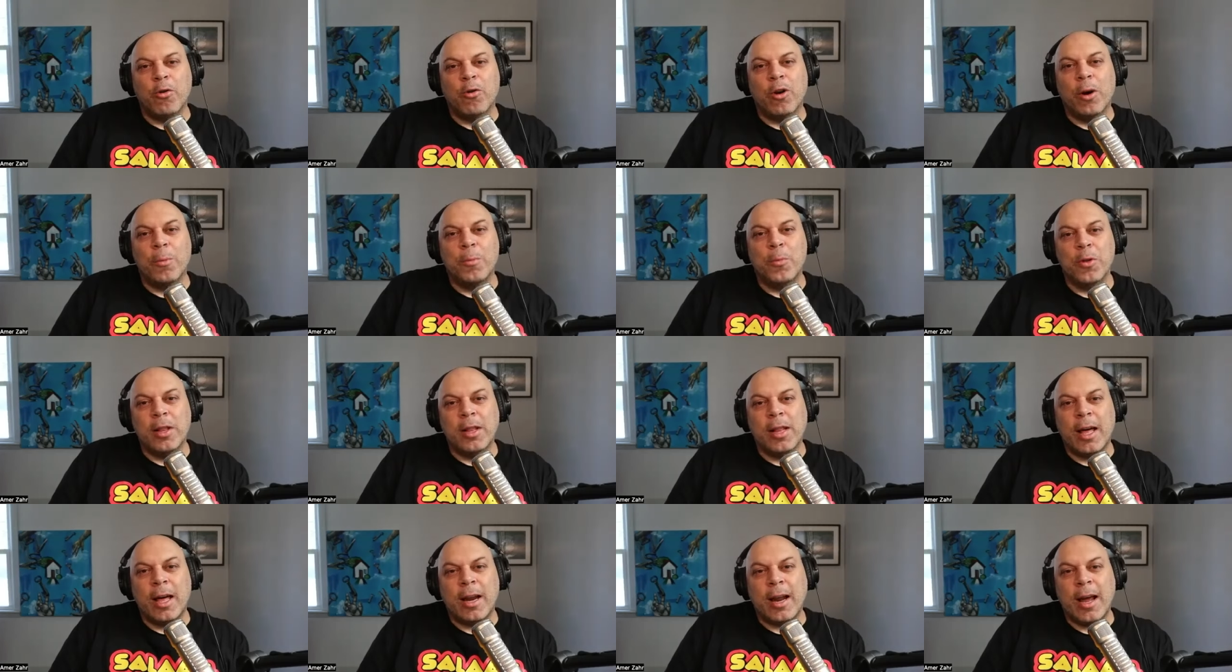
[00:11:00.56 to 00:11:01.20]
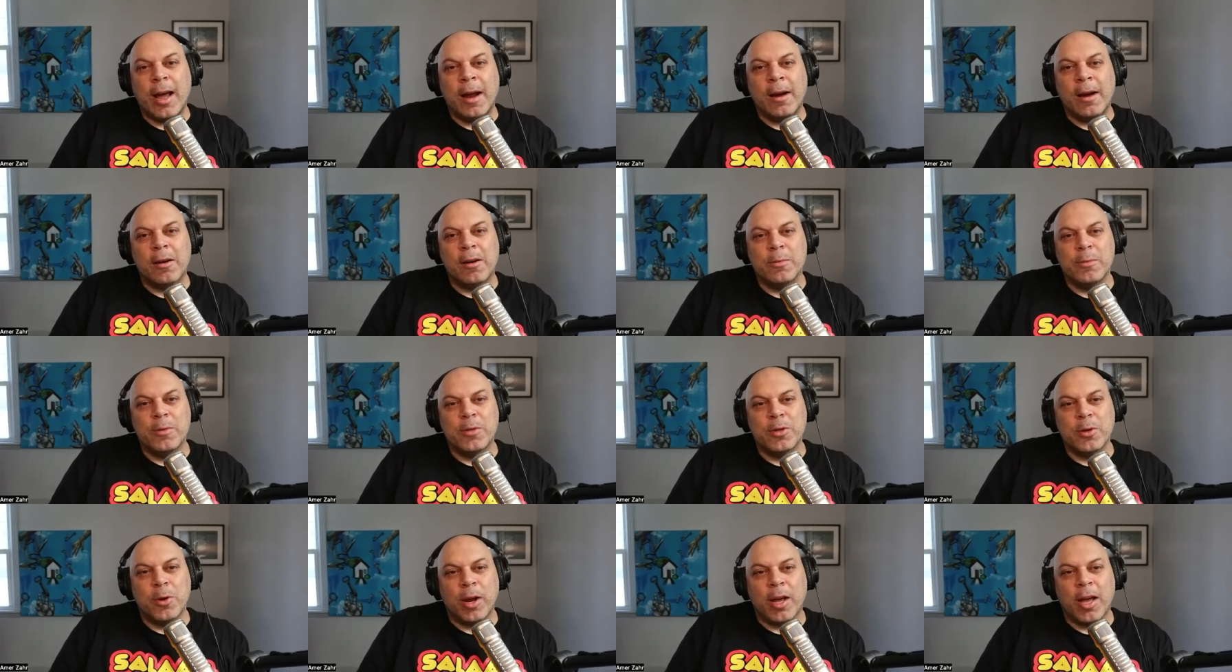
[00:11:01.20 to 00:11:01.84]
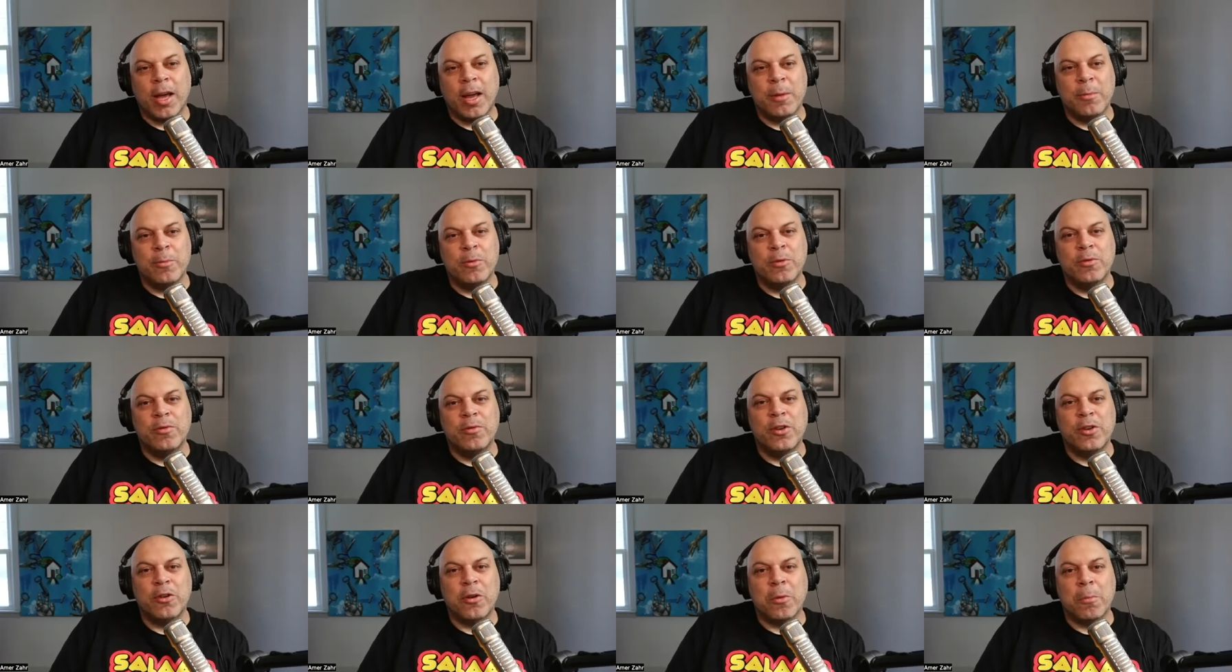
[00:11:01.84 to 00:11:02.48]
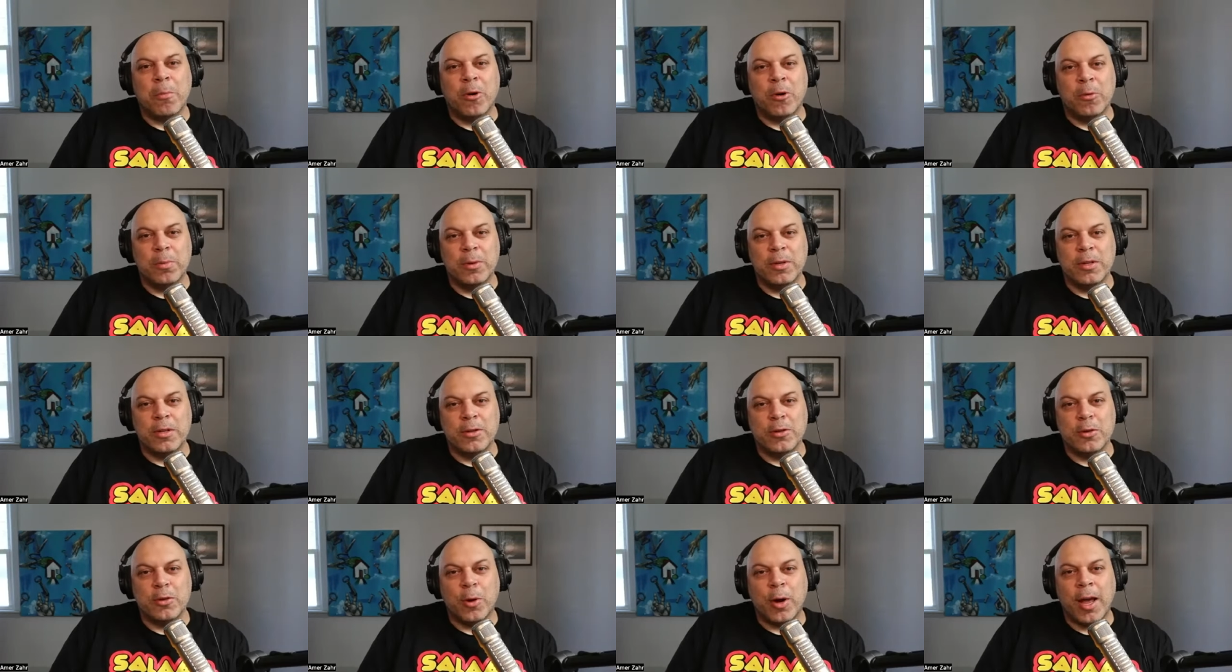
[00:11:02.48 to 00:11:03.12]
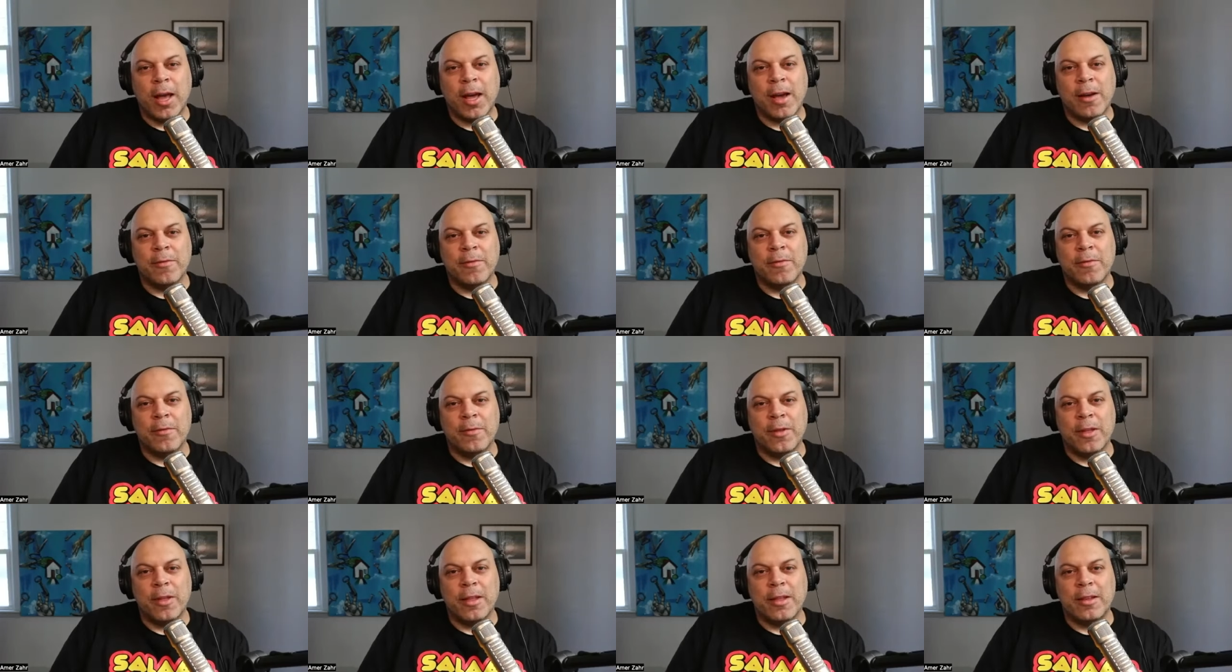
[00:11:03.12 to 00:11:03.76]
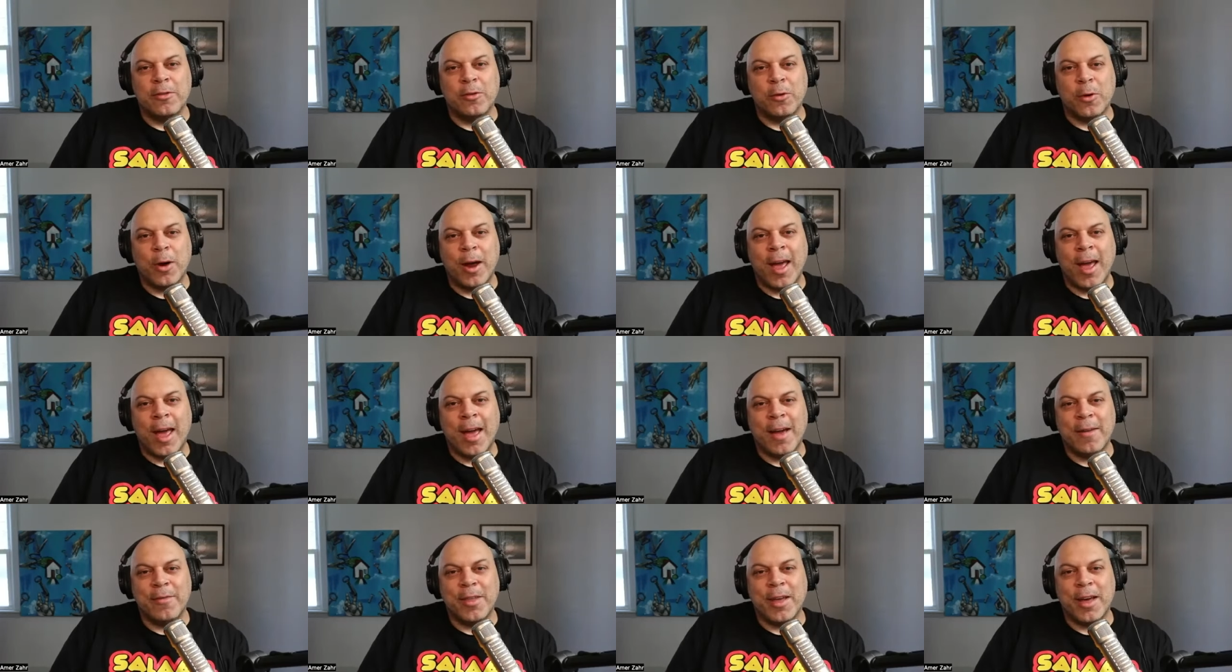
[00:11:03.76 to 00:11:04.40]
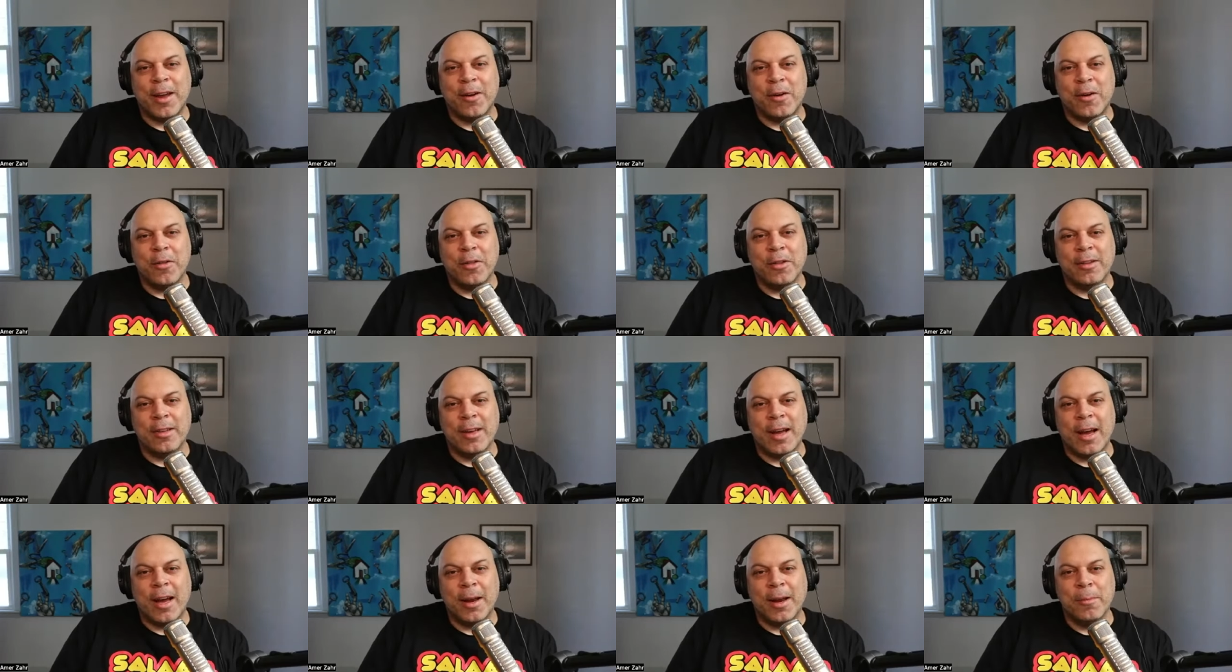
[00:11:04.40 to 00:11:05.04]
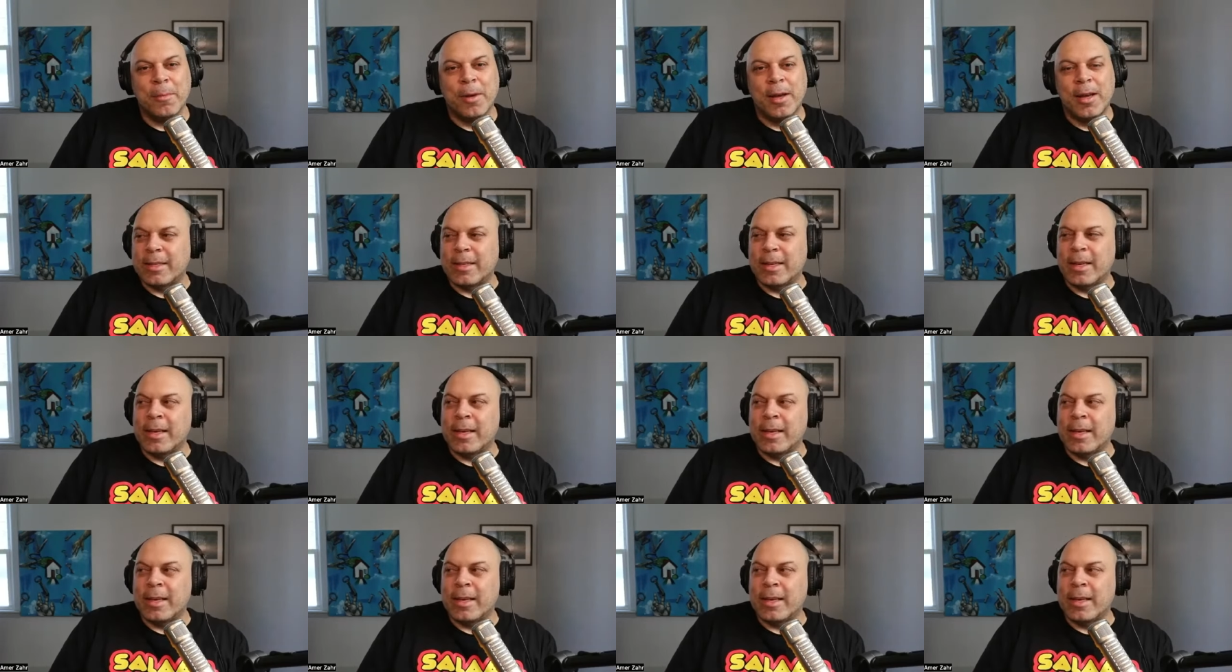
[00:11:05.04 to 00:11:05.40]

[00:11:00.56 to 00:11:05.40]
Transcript: up with a lot of Arabs, so I kind of moved here on purpose. So I have so I have that all the time.